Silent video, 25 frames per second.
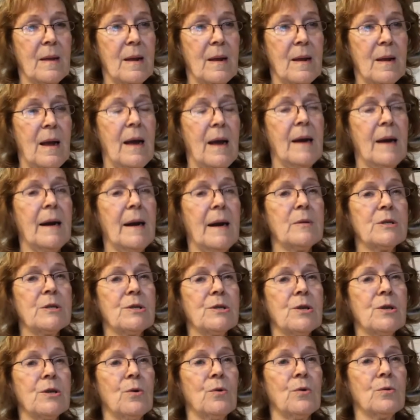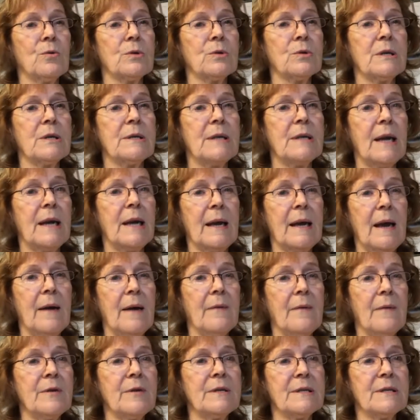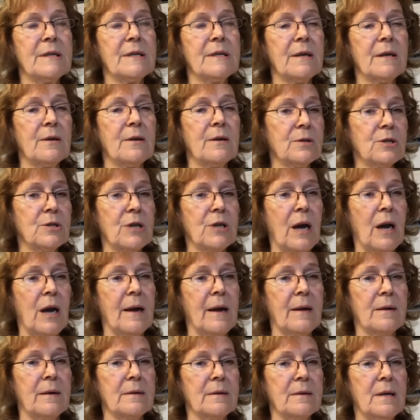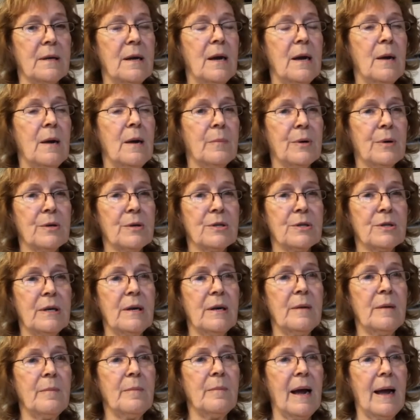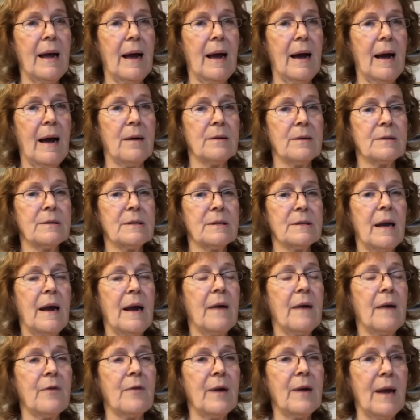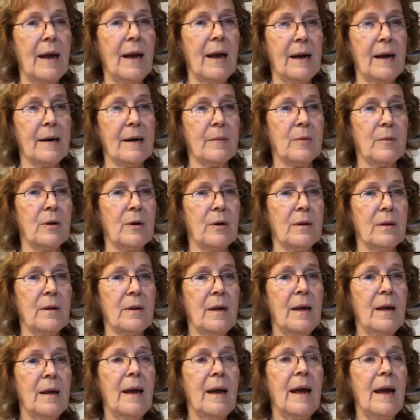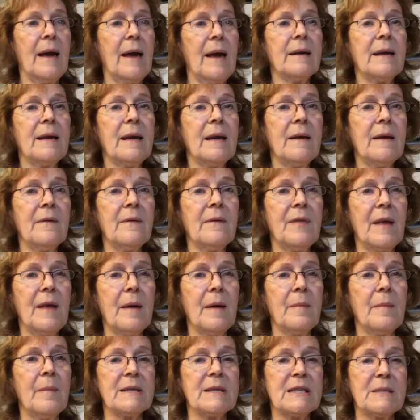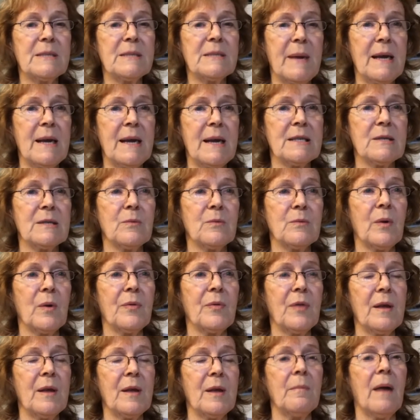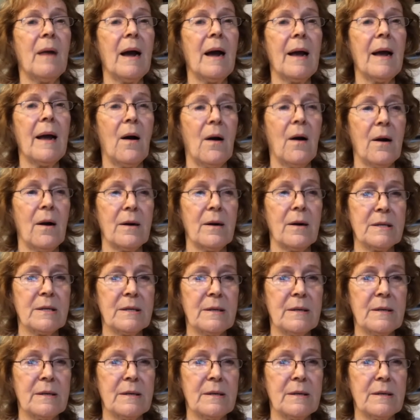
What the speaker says: And I was told to take every single child, person in my house, every animal, and give them a space within my heart.